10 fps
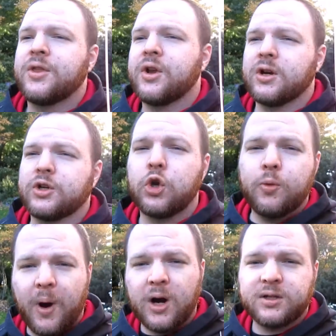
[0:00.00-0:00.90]
There are two
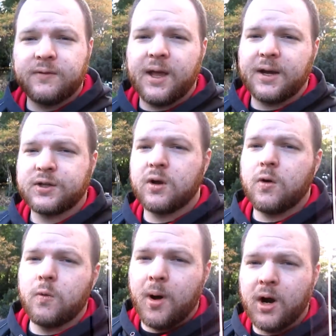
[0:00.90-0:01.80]
parts of the
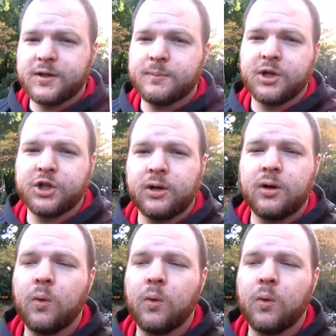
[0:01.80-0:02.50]
ExoMars mission.